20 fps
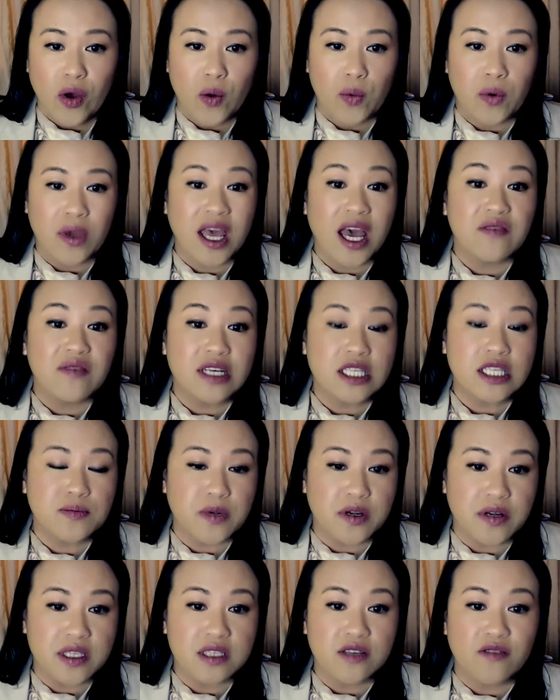we have
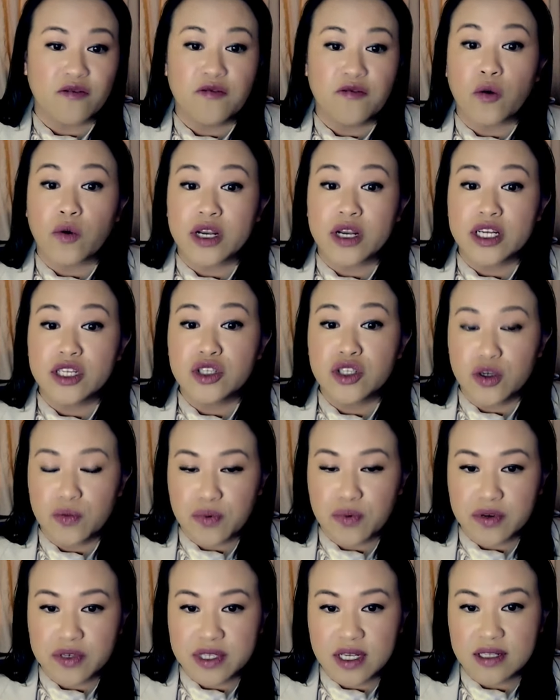experienced
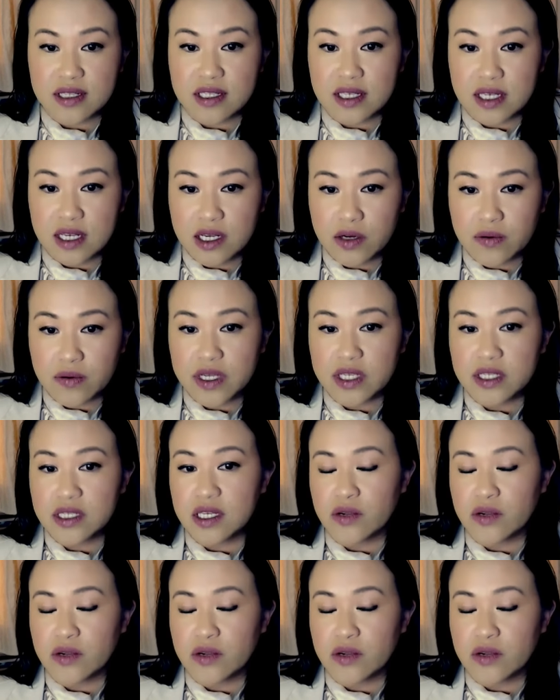42% decrease